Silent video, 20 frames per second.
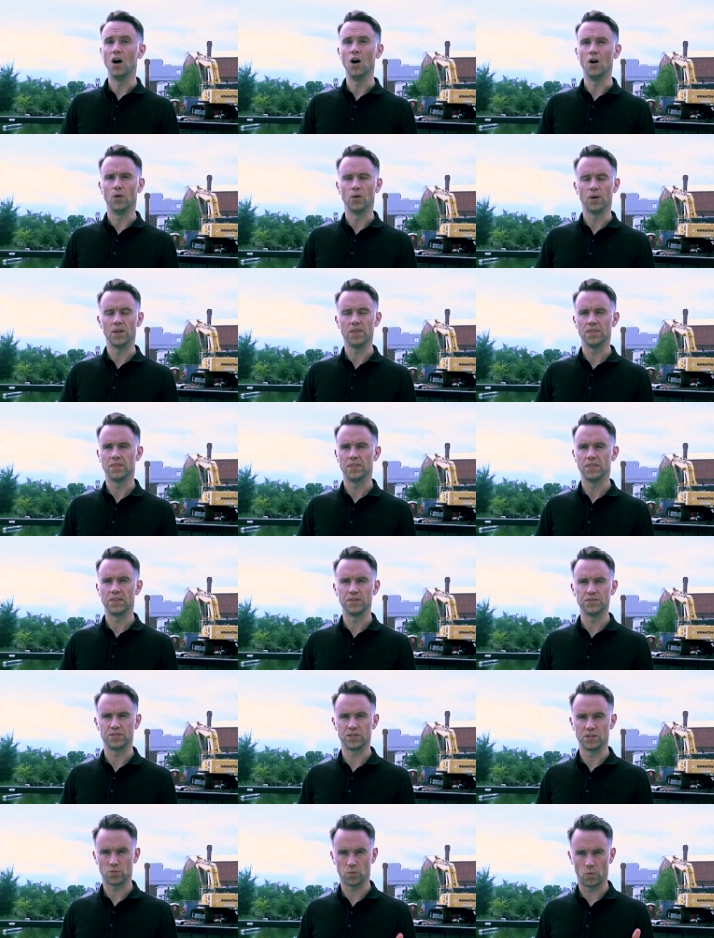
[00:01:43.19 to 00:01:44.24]
Oh, and
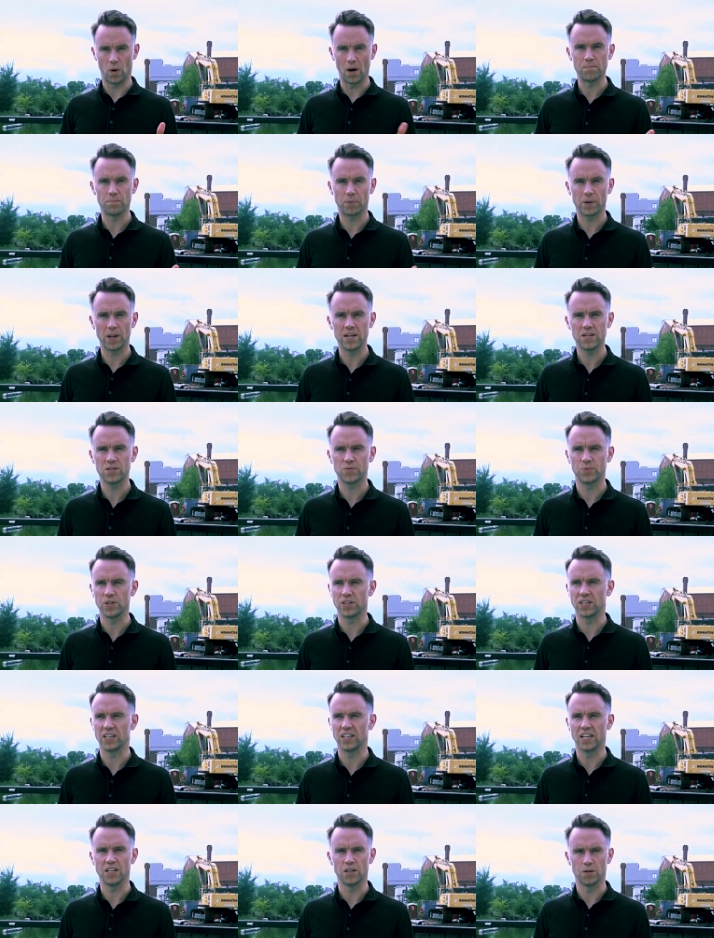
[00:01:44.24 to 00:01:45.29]
there's this one place where you
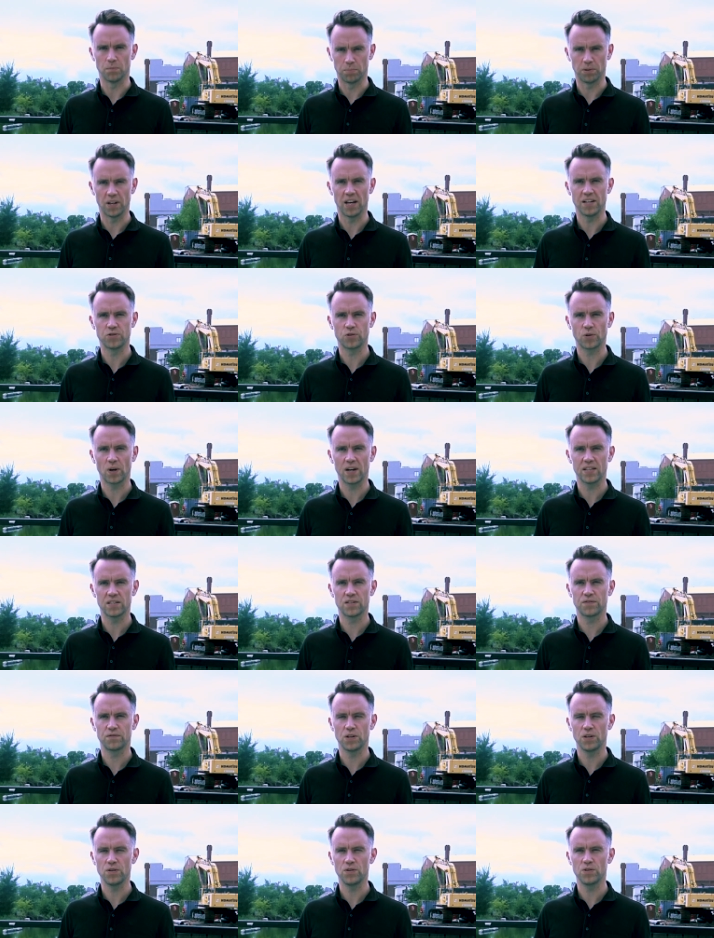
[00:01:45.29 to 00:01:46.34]
can get your blood
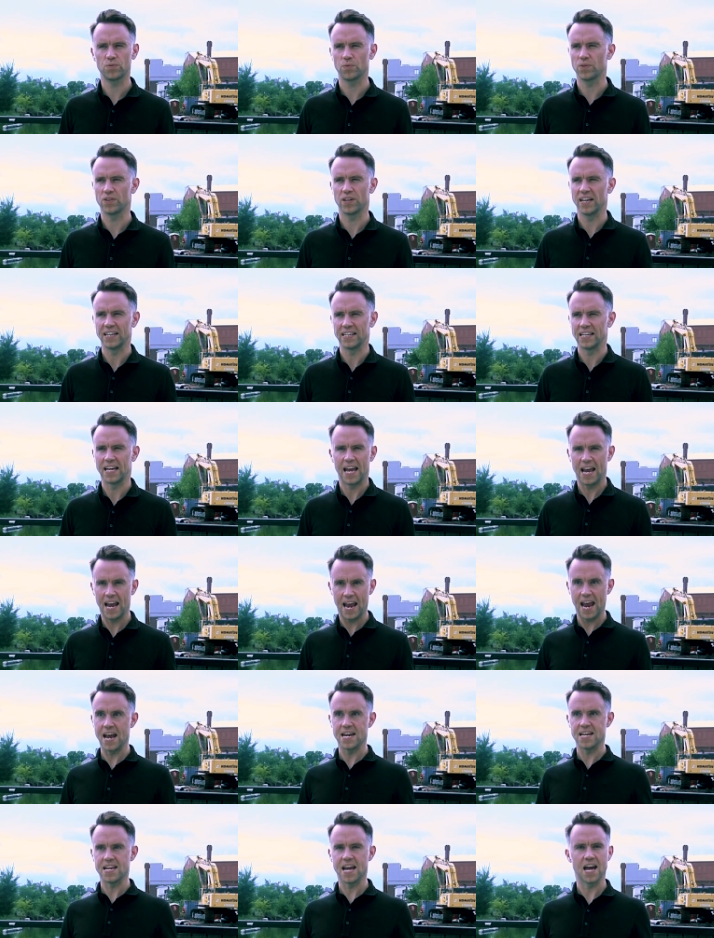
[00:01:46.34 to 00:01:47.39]
transfused with like
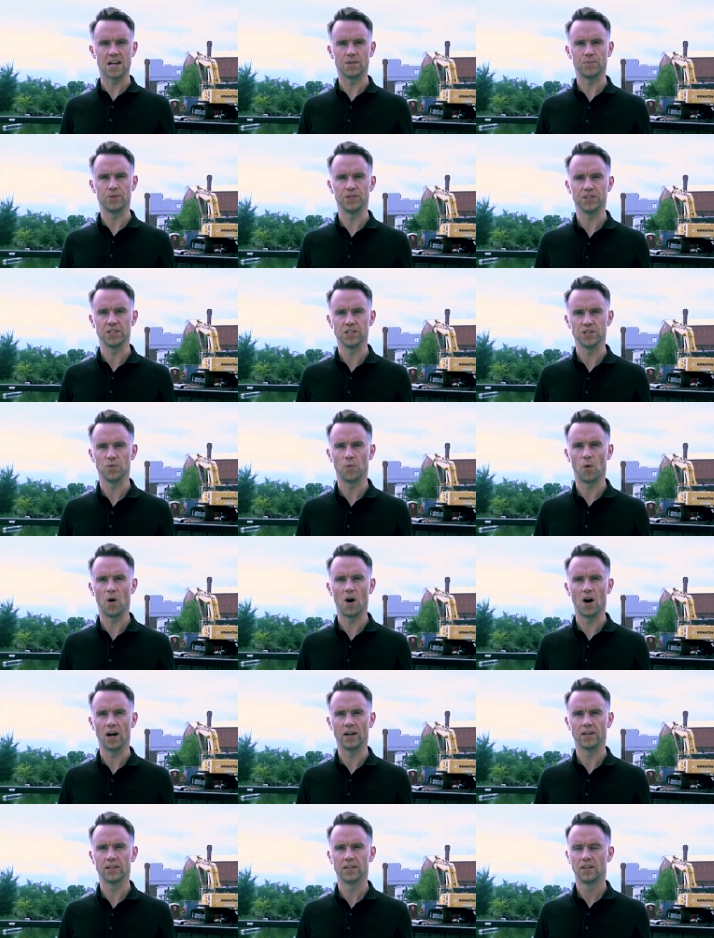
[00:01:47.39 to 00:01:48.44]
any animal that you
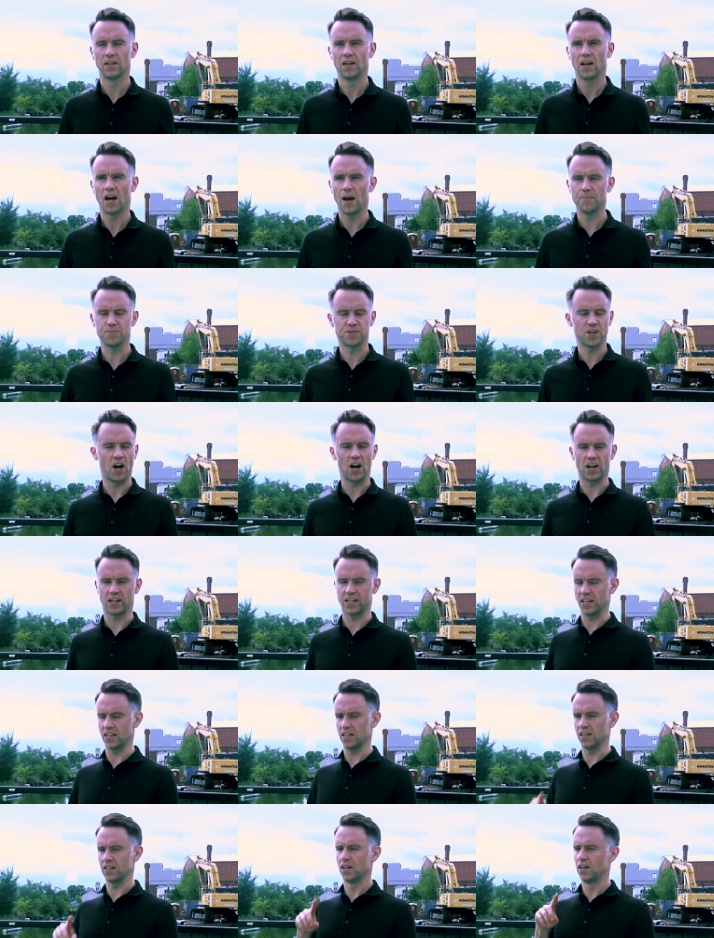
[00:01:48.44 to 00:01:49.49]
want. I'm
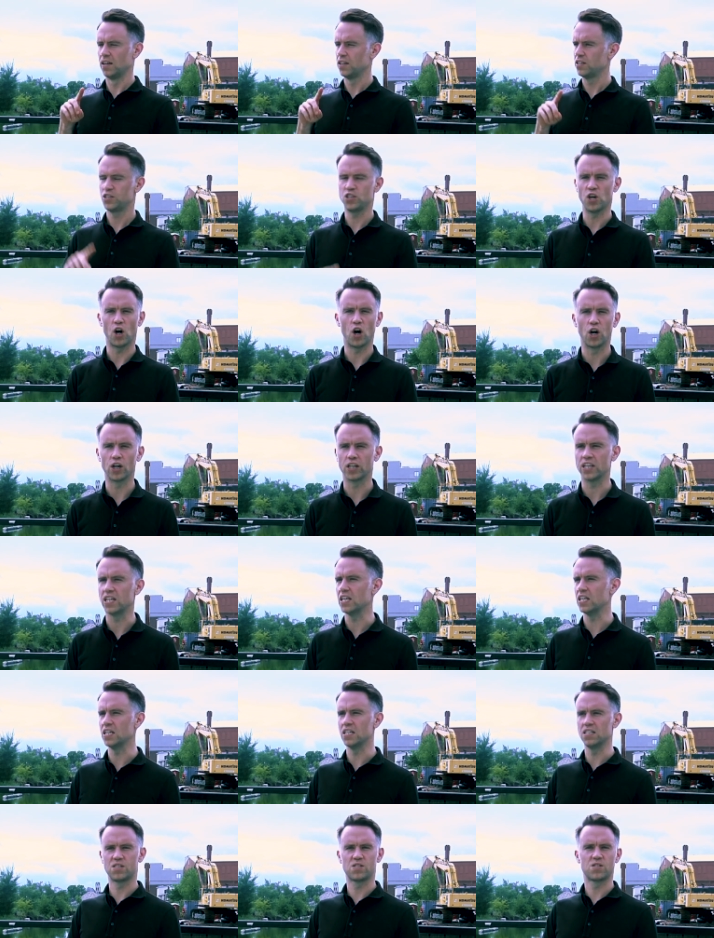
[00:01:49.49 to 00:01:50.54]
talking
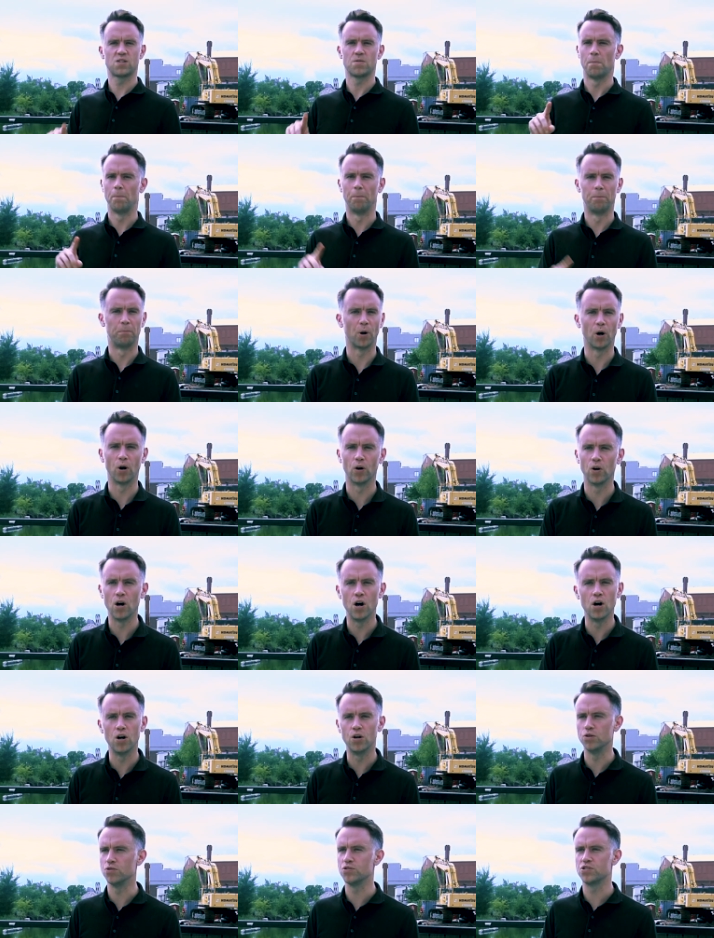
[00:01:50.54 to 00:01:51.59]
donkeys,
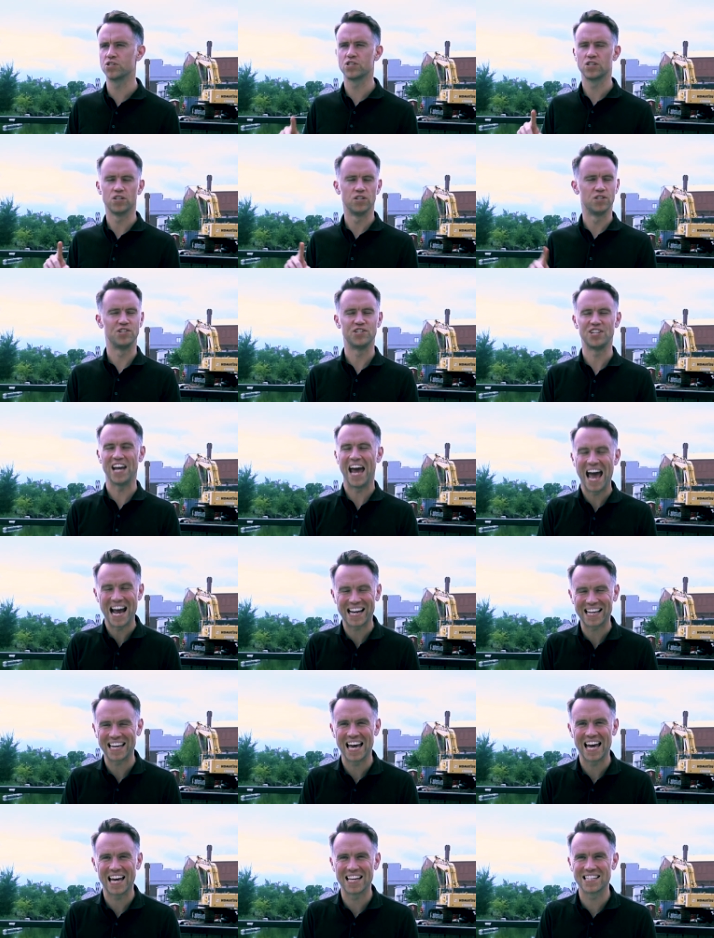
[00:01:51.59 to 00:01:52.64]
burros,
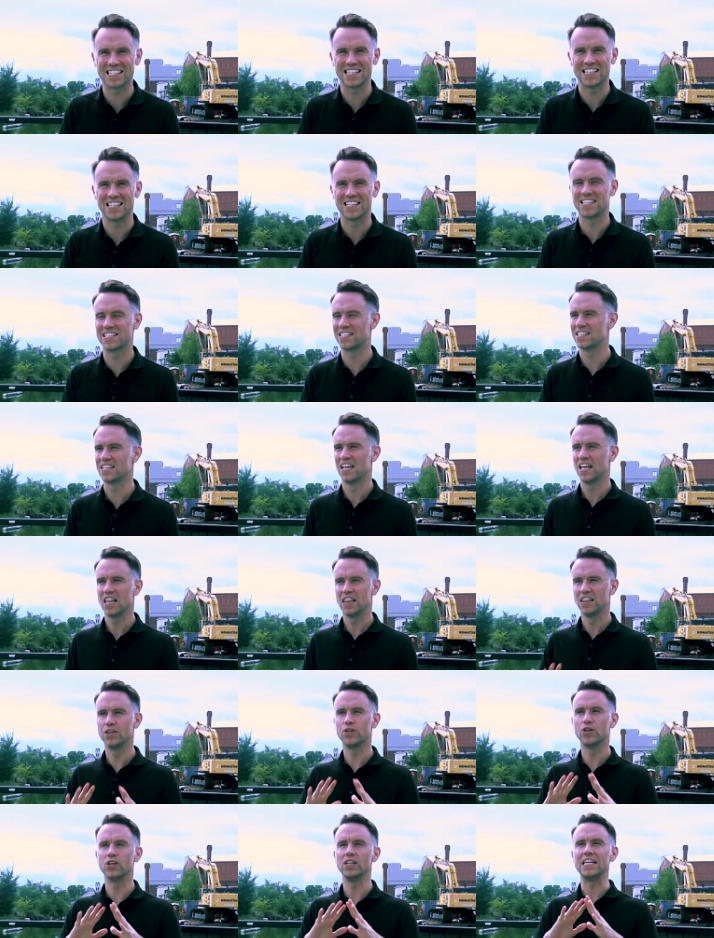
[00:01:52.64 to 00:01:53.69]
jackasses,
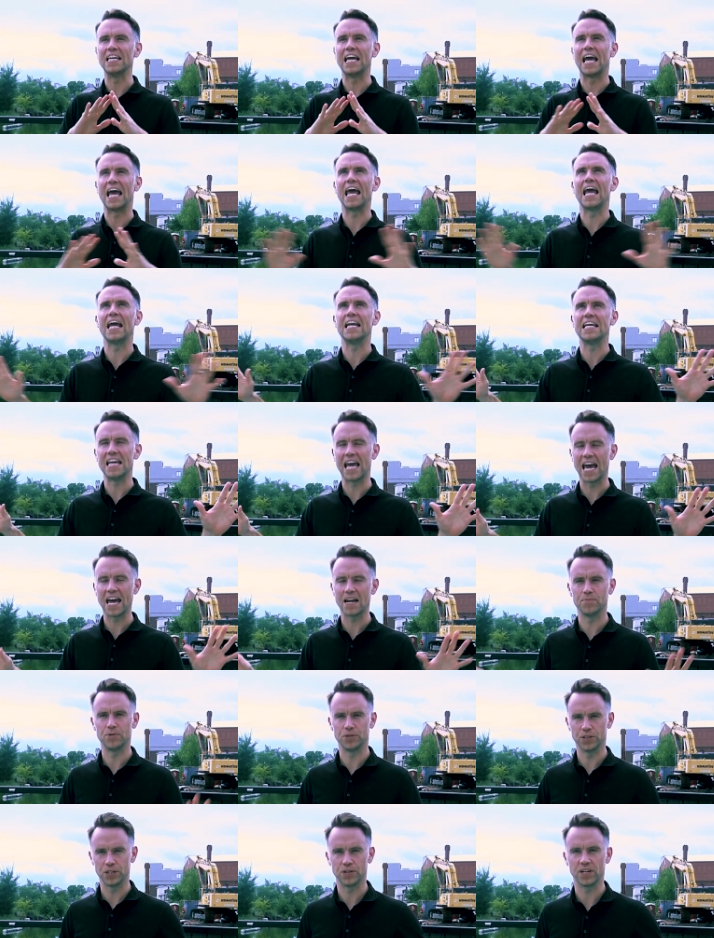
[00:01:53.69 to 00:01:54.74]
literally any
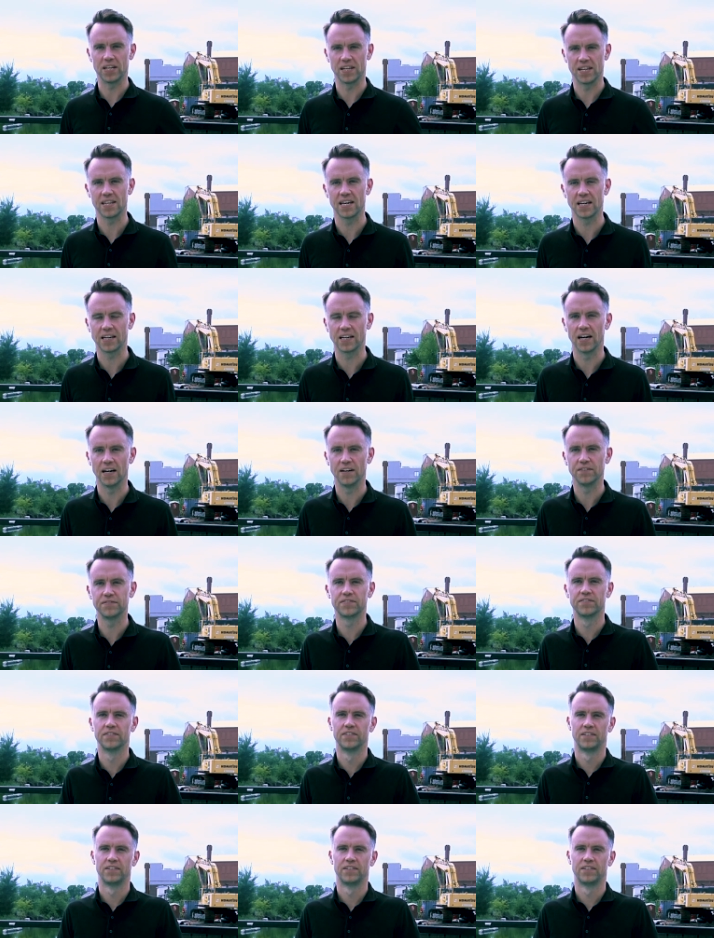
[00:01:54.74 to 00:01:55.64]
animal you can think of.